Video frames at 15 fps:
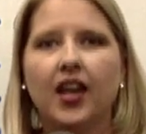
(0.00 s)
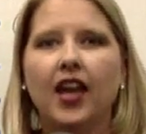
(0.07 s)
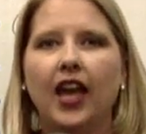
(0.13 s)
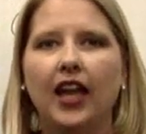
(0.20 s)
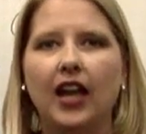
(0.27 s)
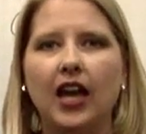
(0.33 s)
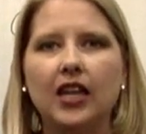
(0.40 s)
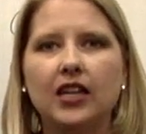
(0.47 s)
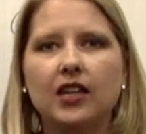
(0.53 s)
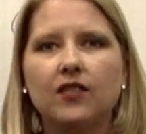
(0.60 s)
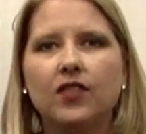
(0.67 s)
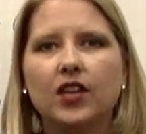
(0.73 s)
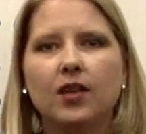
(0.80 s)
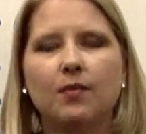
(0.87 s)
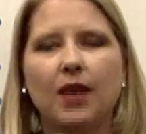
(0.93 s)
And I give
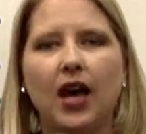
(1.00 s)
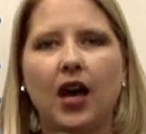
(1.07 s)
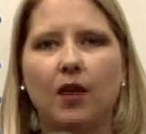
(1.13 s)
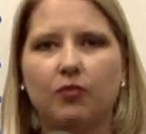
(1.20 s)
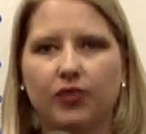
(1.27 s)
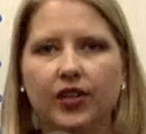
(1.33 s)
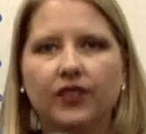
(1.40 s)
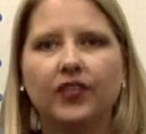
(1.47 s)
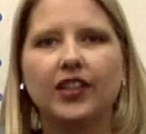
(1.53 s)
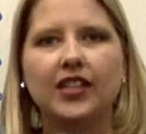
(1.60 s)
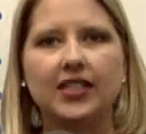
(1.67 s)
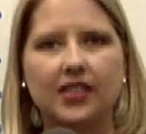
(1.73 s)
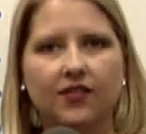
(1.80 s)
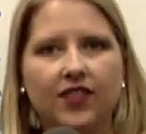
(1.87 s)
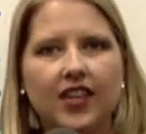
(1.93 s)
them a brief
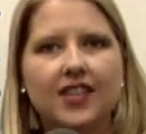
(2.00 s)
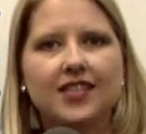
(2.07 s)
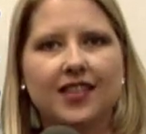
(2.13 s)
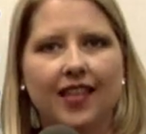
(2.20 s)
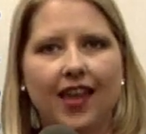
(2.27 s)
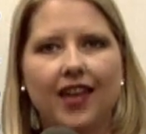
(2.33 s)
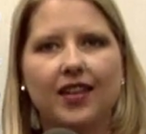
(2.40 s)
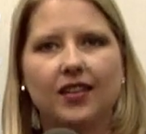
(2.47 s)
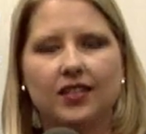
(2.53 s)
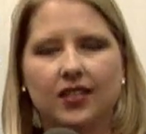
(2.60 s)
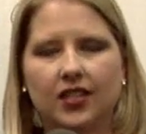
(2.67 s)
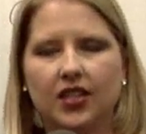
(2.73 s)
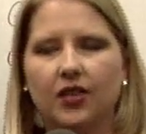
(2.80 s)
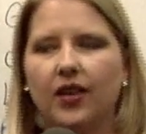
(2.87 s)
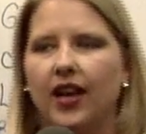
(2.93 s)
list of things that they can
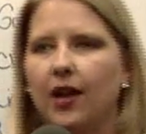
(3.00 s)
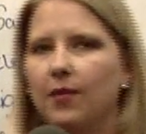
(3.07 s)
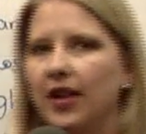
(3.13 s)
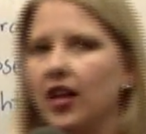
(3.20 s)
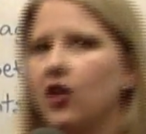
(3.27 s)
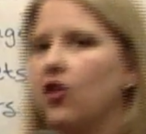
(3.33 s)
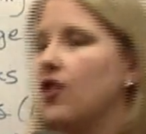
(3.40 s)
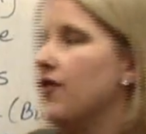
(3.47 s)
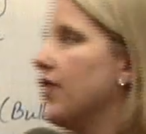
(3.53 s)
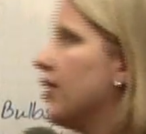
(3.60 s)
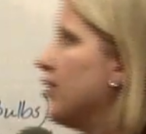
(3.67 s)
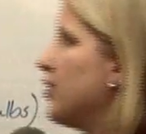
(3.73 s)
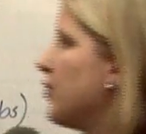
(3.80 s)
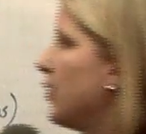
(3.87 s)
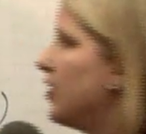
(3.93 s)
do, and I'm going to go over
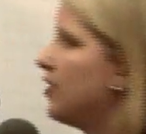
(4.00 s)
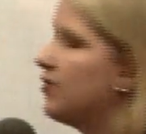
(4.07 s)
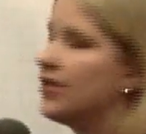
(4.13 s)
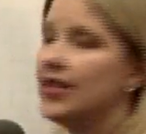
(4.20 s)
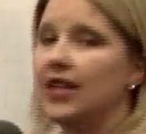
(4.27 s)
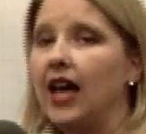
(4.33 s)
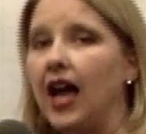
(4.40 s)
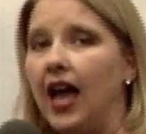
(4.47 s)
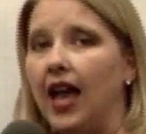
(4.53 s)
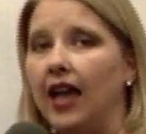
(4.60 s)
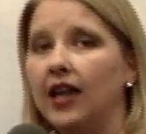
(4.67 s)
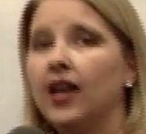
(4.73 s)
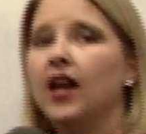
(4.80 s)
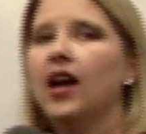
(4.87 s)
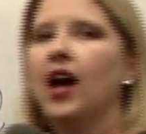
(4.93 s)
those with you today.
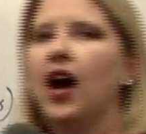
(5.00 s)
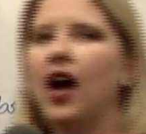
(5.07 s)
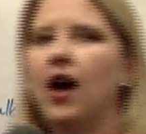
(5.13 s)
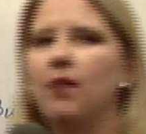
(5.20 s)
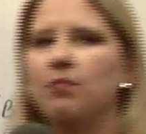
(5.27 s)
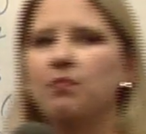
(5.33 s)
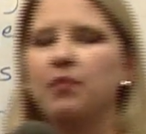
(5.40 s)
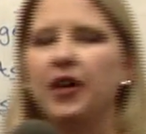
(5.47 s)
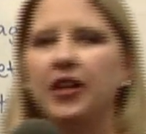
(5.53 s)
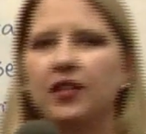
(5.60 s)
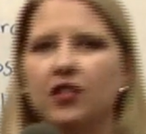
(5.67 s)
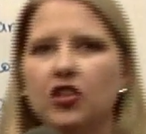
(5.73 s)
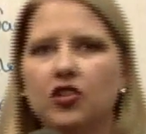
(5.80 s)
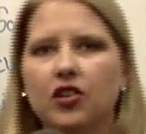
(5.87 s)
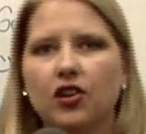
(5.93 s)
But
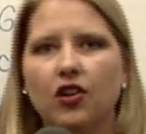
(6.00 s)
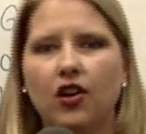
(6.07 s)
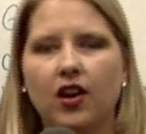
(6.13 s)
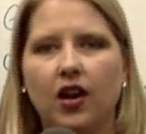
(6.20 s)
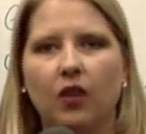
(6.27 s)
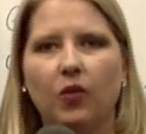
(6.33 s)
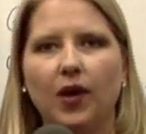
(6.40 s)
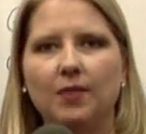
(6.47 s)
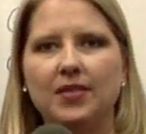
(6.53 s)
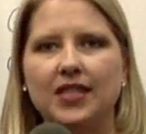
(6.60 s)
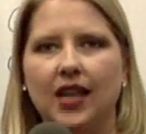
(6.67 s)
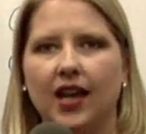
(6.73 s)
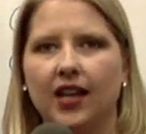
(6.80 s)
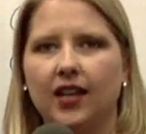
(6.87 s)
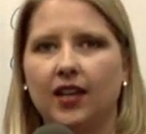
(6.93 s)
you can go on our
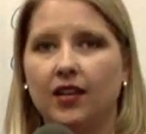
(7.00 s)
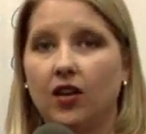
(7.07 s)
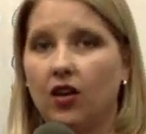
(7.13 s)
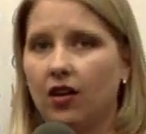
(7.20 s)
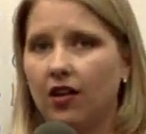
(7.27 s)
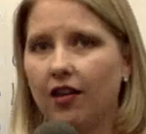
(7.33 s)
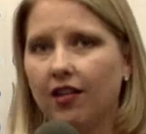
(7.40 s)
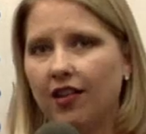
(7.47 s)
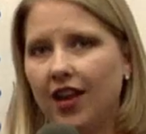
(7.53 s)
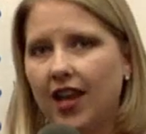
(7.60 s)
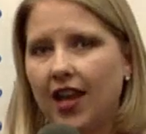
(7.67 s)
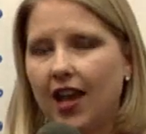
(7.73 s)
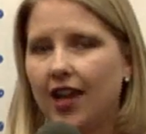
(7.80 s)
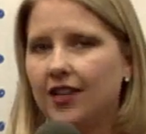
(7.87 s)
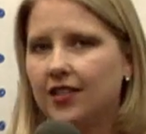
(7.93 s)
website at
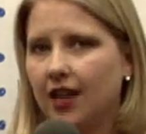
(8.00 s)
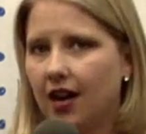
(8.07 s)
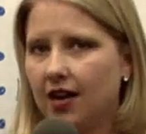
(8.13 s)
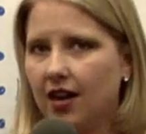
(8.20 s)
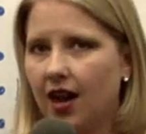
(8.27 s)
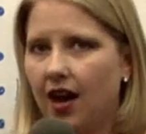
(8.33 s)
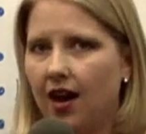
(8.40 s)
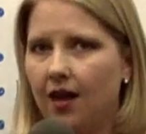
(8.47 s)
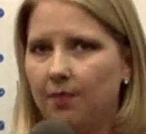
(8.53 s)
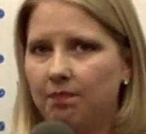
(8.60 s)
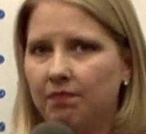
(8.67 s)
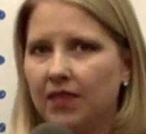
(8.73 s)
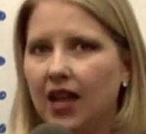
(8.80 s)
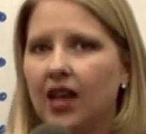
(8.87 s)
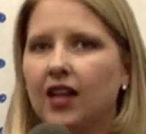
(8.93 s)
rrea.com,
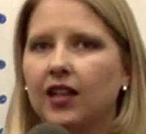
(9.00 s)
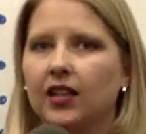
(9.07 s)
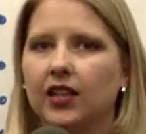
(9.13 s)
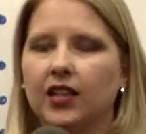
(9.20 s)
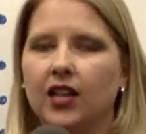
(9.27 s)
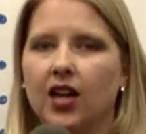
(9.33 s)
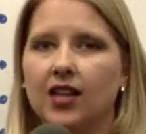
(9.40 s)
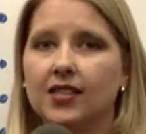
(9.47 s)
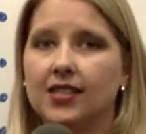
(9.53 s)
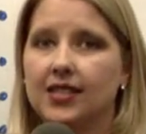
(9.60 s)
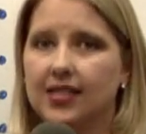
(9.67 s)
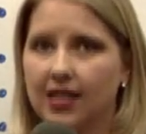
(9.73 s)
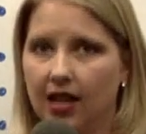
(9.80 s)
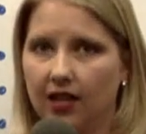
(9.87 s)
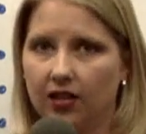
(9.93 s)
click on
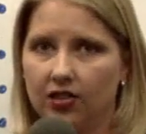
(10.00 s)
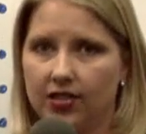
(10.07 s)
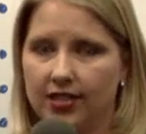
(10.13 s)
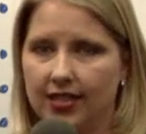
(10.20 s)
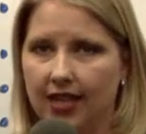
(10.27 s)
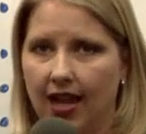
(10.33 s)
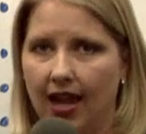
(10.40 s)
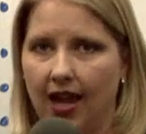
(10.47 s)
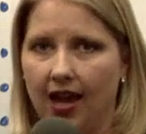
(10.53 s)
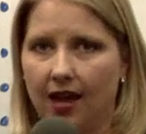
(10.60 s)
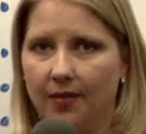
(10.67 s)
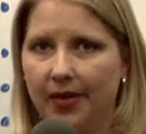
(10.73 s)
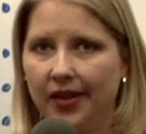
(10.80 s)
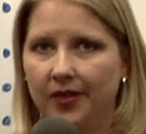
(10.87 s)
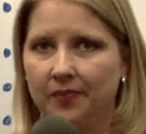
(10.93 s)
Sellers
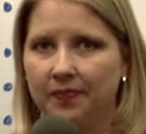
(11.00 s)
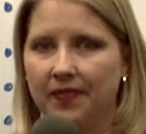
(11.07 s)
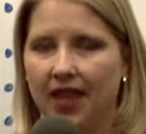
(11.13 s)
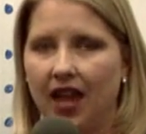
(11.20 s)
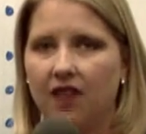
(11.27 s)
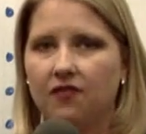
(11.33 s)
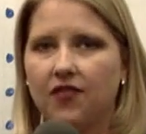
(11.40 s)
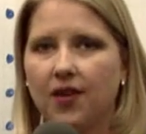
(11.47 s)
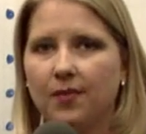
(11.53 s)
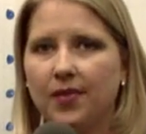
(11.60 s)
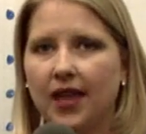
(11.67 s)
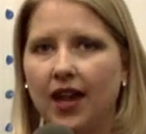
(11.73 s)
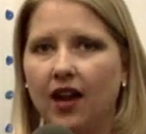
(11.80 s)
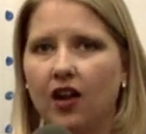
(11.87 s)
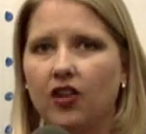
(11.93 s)
tab, and from
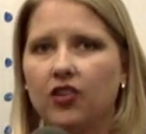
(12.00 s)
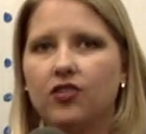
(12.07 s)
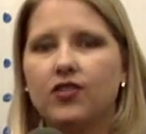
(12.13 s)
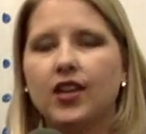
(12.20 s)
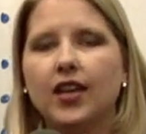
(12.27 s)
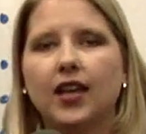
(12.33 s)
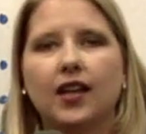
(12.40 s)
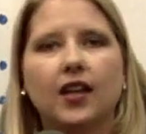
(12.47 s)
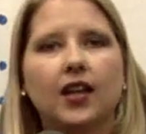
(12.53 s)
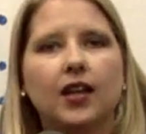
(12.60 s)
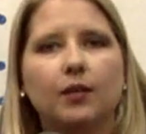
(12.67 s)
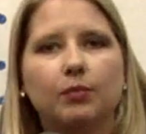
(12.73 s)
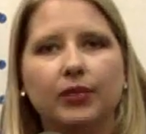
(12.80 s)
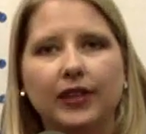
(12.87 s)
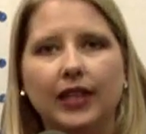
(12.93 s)
there, you can get a
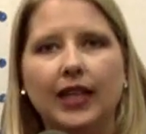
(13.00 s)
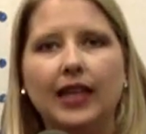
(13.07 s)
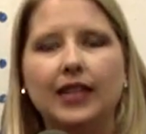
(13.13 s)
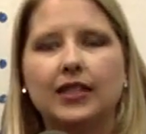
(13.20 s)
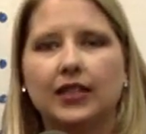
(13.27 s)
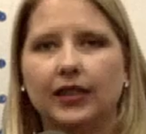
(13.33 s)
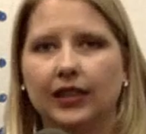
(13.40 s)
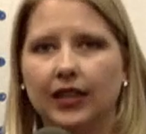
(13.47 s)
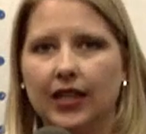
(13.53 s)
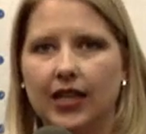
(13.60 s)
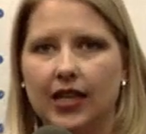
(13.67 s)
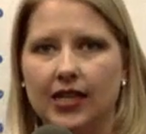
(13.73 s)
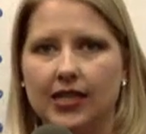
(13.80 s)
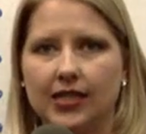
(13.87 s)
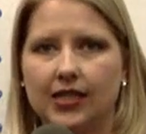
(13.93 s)
complete
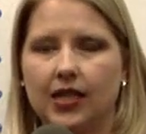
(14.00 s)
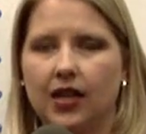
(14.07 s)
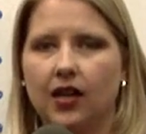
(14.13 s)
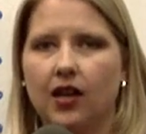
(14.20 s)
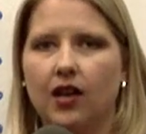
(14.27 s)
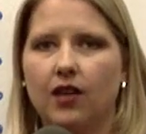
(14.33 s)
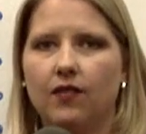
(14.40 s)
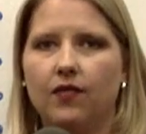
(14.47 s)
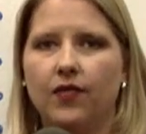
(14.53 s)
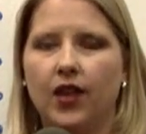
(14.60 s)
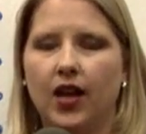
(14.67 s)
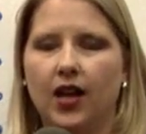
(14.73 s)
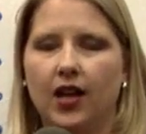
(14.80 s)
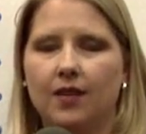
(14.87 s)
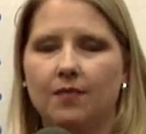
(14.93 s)
list of
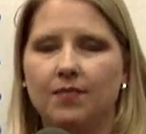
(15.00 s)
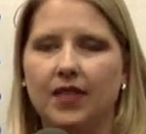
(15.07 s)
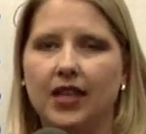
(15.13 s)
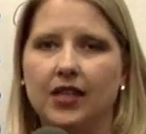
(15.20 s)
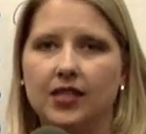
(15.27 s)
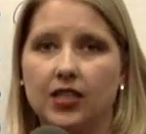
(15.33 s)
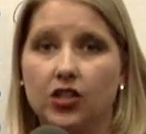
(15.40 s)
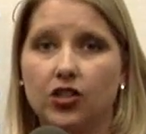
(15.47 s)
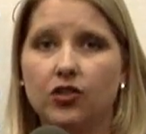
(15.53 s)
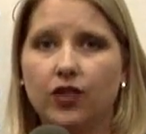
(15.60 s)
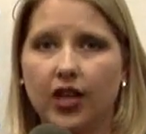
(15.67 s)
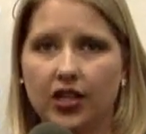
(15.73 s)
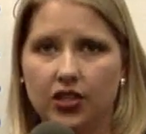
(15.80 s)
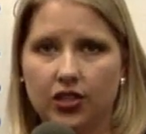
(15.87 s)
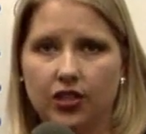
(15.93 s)
things that you
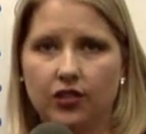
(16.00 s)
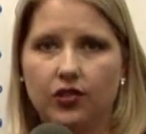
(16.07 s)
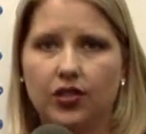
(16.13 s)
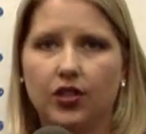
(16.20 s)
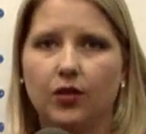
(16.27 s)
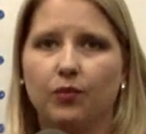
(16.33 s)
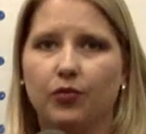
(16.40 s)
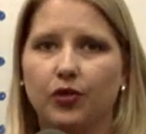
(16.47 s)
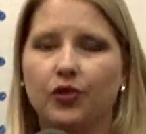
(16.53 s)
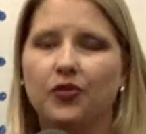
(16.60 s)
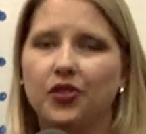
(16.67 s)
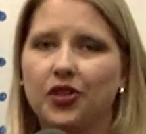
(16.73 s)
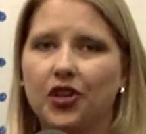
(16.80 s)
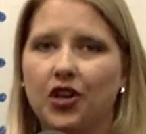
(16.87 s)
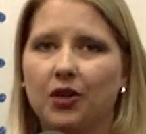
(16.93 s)
can do to improve
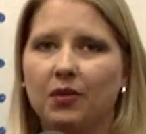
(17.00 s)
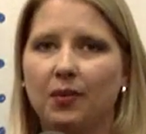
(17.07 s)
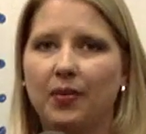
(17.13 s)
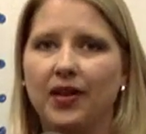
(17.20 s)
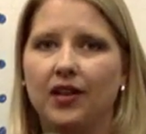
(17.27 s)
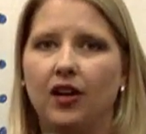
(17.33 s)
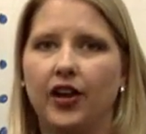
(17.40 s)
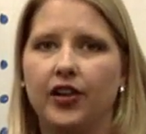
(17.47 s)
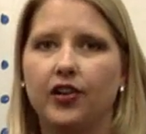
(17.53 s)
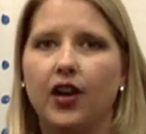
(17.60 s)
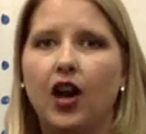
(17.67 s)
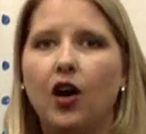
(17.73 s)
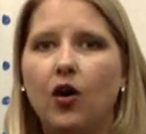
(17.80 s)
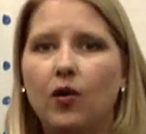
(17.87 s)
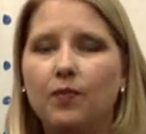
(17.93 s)
your curb appeal on your
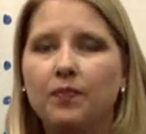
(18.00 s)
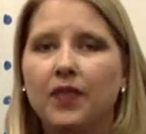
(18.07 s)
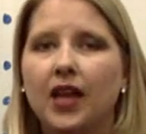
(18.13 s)
home.